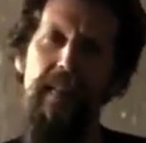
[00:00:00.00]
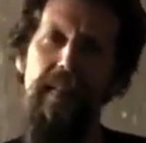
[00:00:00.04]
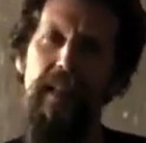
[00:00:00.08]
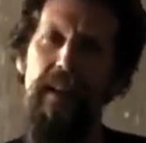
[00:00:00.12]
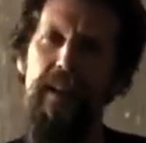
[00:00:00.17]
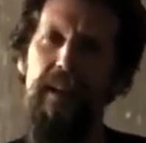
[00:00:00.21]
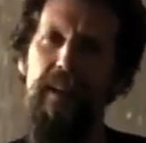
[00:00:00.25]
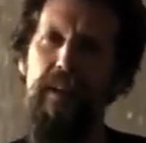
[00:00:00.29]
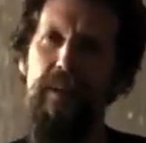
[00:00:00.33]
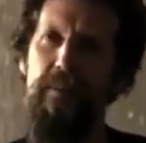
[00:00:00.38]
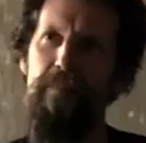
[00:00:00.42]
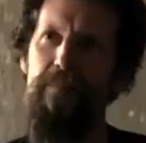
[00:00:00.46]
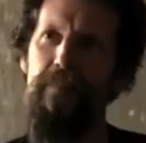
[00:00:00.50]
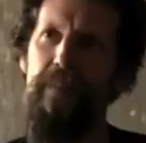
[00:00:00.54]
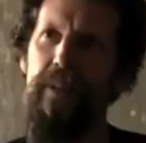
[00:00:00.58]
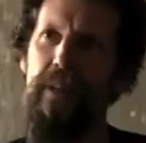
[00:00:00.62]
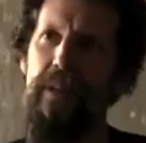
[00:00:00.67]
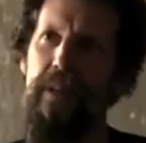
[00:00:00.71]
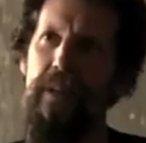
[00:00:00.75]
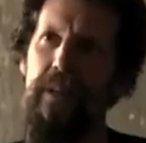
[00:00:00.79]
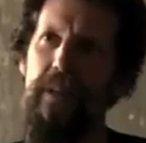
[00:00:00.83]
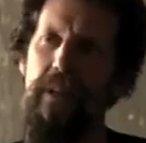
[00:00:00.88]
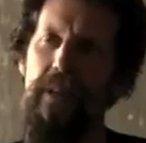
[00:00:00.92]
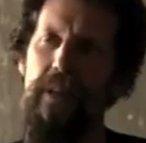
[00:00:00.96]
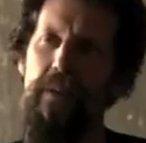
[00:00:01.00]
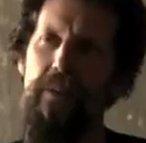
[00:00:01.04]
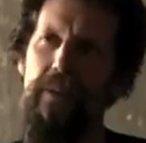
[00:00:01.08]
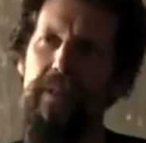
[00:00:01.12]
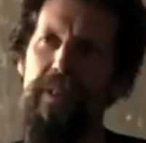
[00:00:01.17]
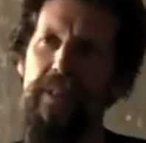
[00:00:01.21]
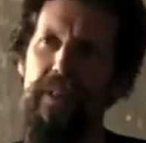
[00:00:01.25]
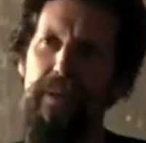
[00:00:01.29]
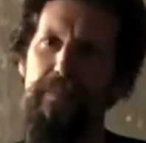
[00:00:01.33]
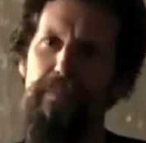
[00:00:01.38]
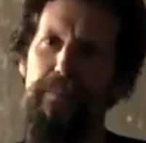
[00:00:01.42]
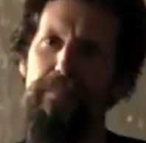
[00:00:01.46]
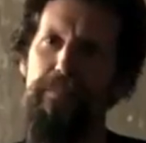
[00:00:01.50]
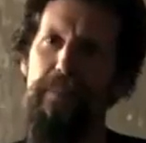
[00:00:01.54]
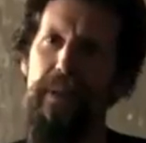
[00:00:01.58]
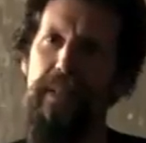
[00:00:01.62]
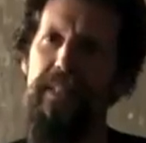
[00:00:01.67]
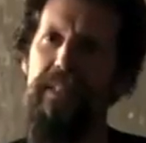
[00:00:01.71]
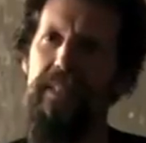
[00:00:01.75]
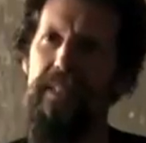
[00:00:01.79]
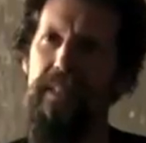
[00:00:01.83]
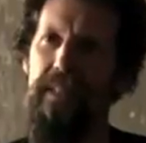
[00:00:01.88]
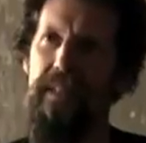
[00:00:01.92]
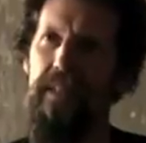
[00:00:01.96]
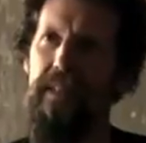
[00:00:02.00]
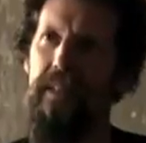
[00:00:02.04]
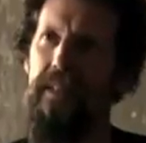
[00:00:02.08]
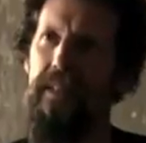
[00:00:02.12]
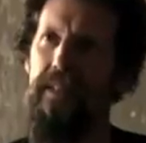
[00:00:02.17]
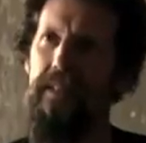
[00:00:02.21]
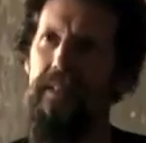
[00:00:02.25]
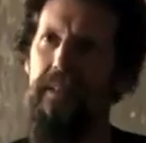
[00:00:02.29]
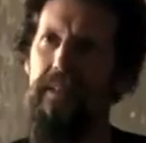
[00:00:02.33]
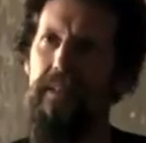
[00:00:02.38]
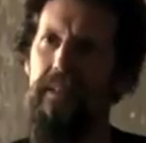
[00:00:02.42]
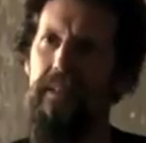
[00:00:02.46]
um, which is basically